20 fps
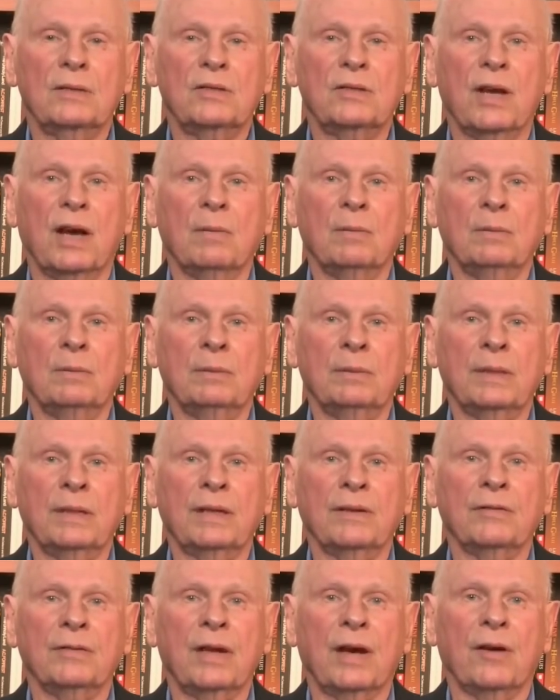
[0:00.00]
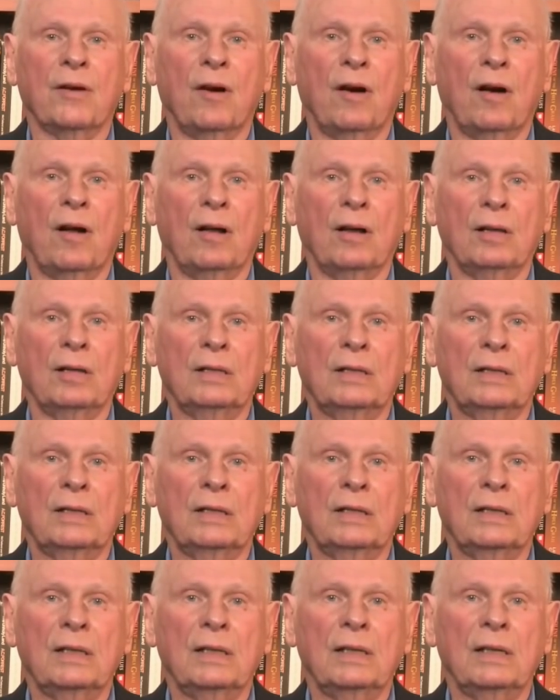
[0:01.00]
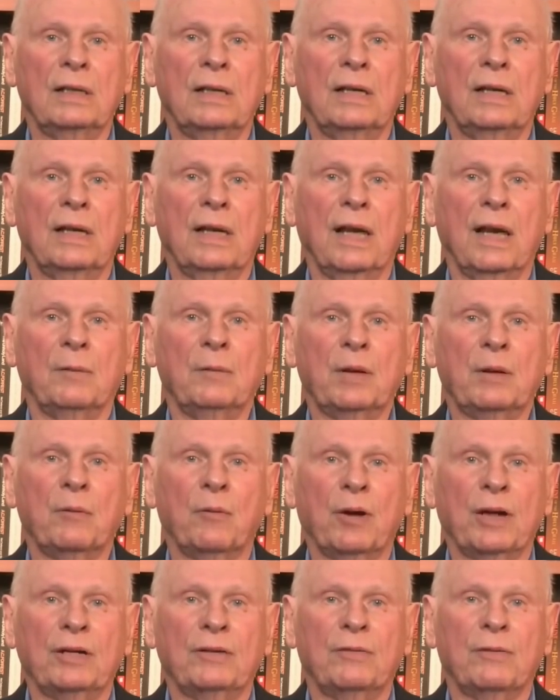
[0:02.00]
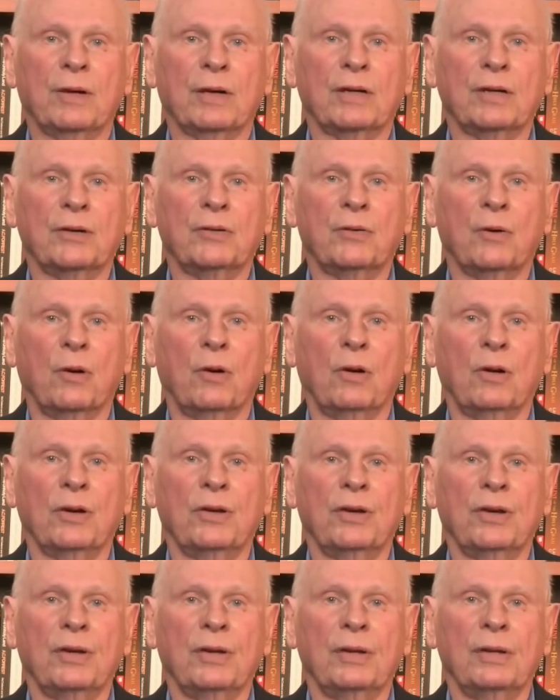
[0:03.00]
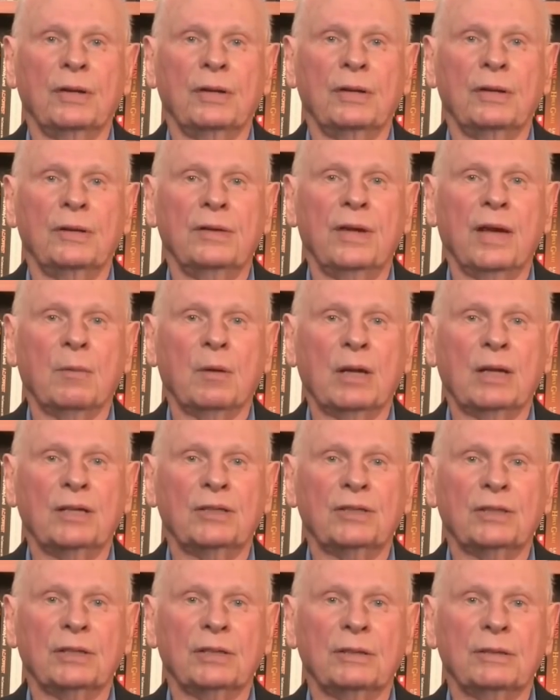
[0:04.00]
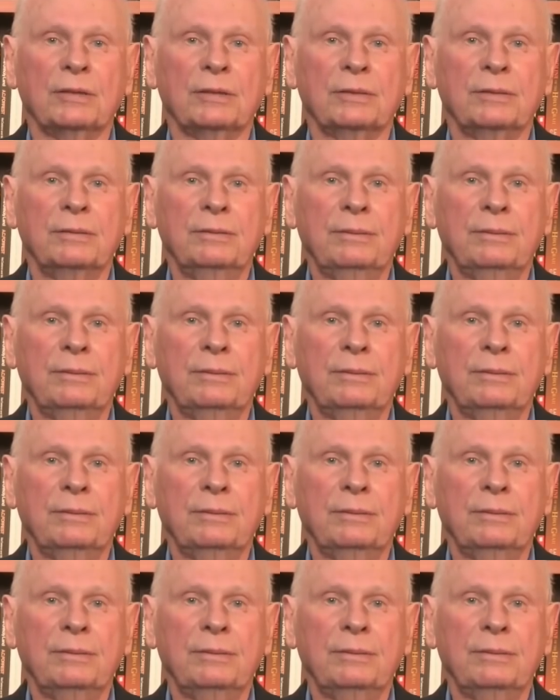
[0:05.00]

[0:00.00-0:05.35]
Some, if not all, had been rigged for controlled demolition.